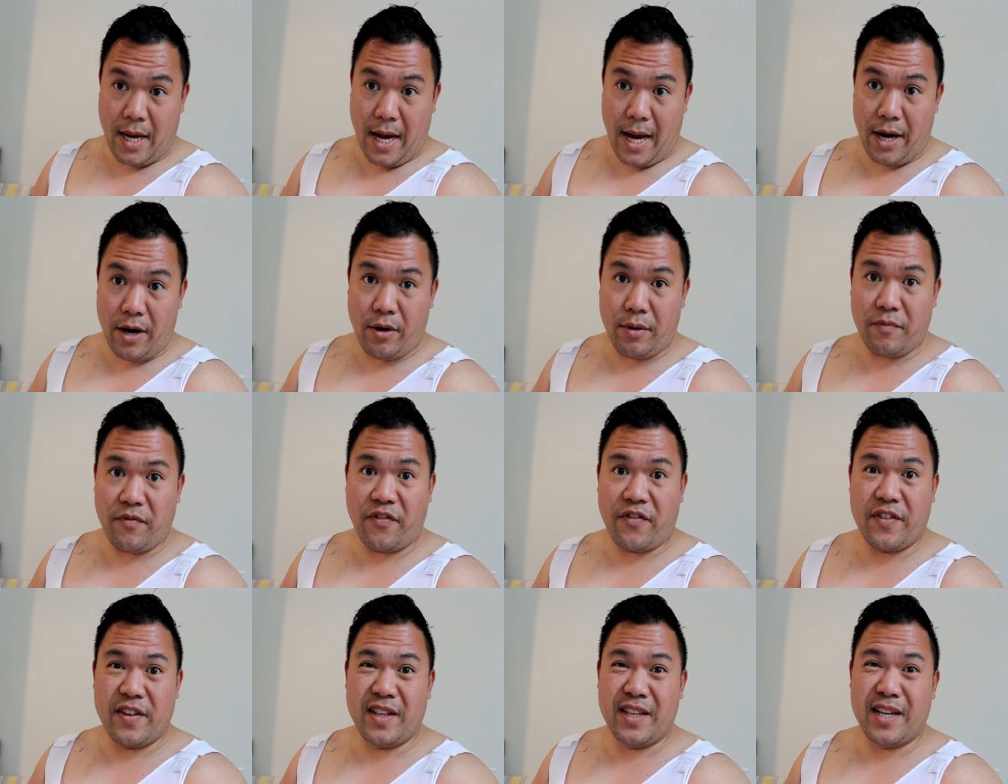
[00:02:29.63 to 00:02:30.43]
I don't know,
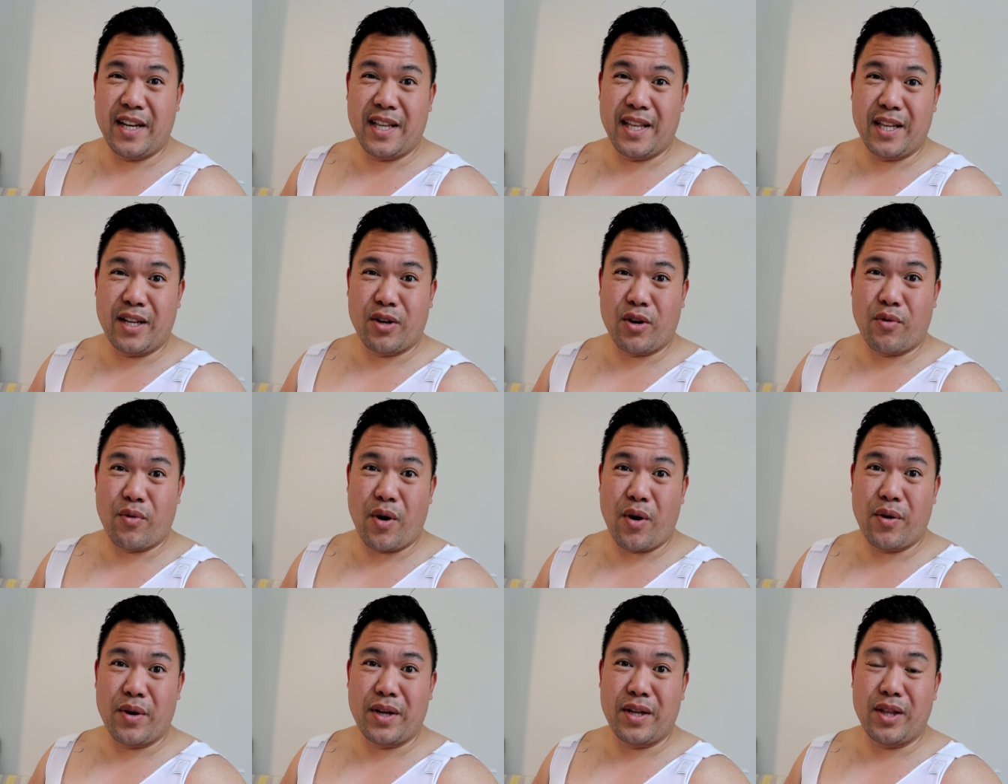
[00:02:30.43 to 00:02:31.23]
feeling a little
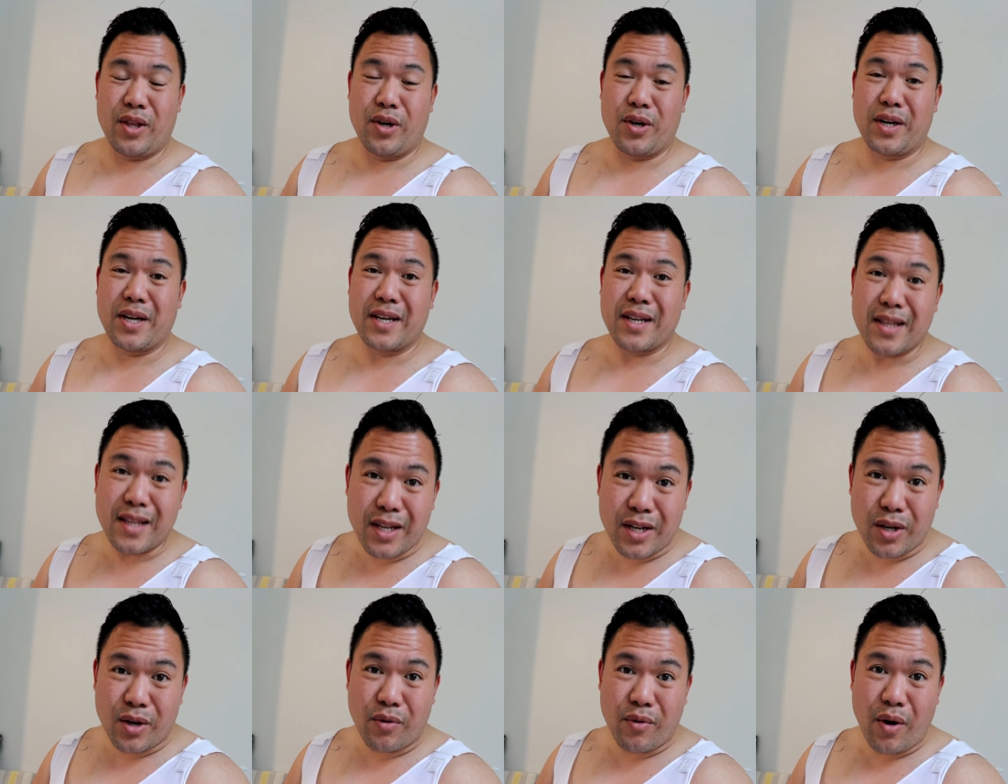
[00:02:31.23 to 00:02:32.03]
grody, looking a
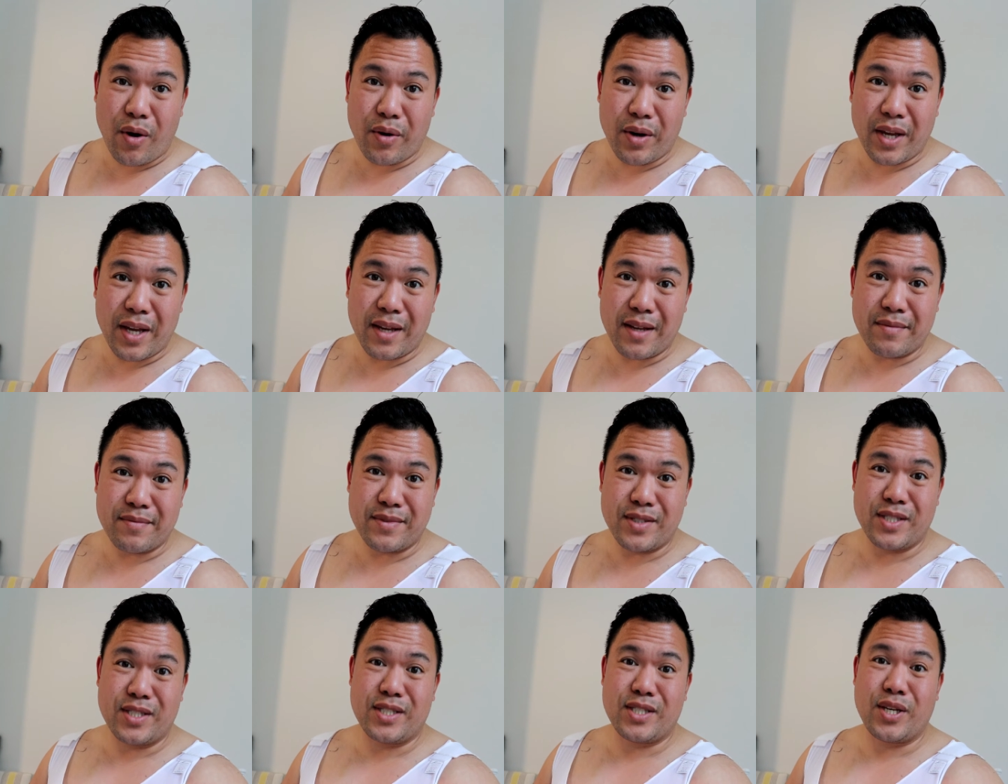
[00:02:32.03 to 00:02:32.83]
little grody,
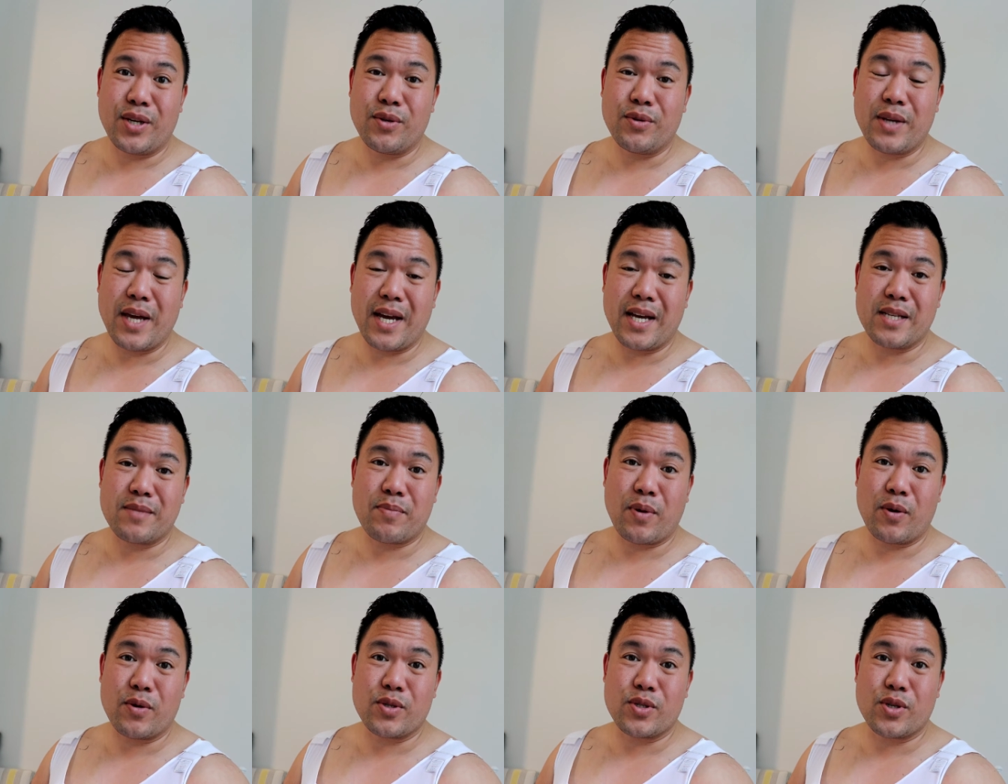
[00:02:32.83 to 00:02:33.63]
two days
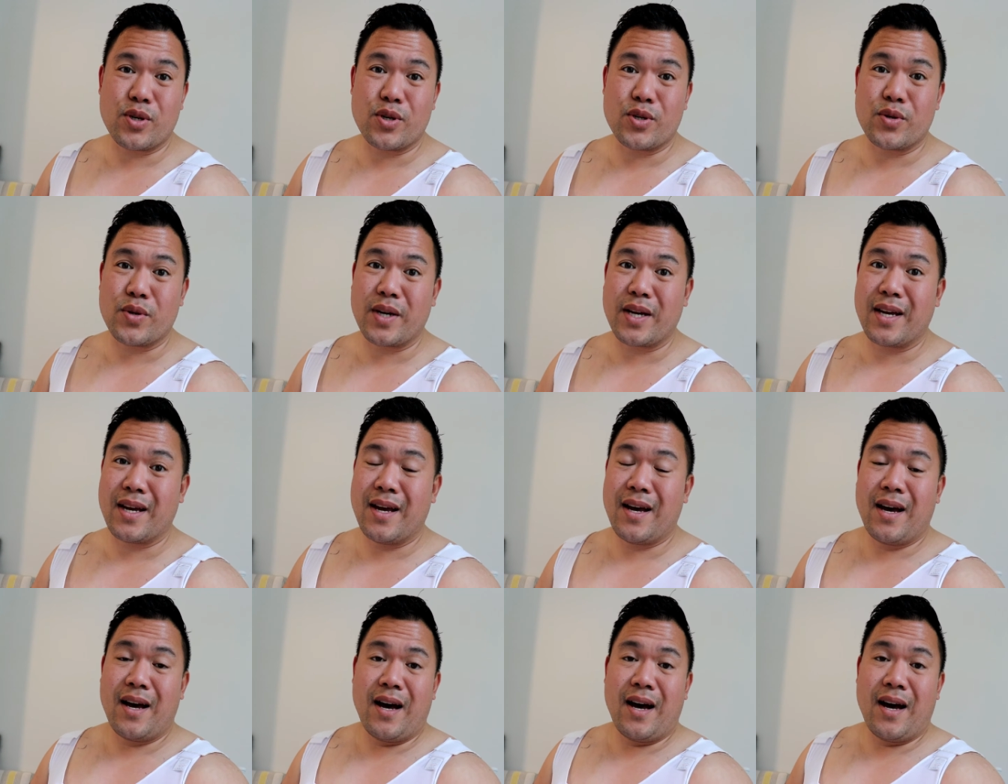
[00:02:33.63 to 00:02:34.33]
post surgery.